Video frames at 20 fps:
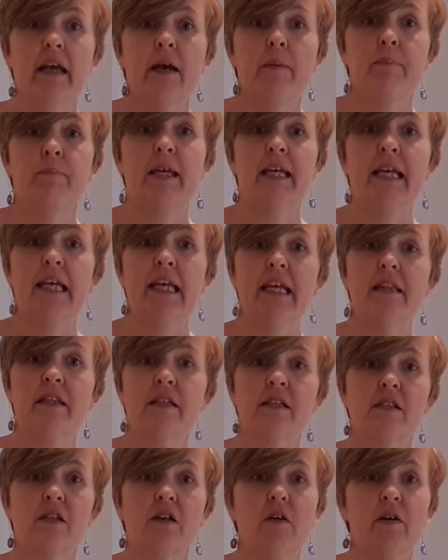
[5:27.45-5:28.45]
be either
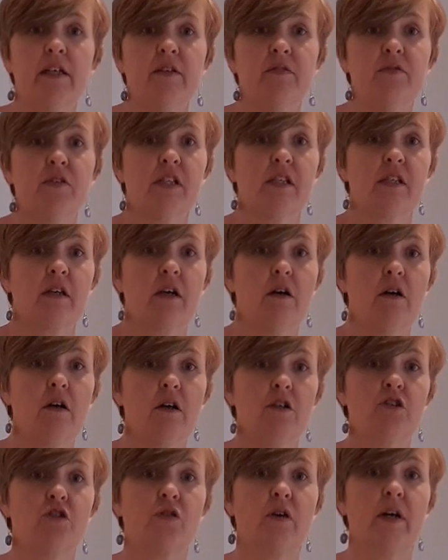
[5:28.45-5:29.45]
side of the
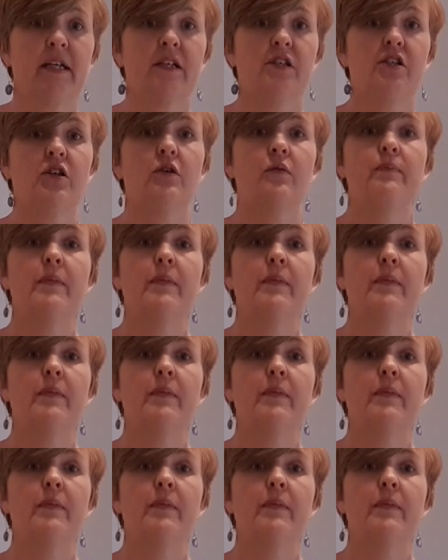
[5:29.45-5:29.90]
scar, trying to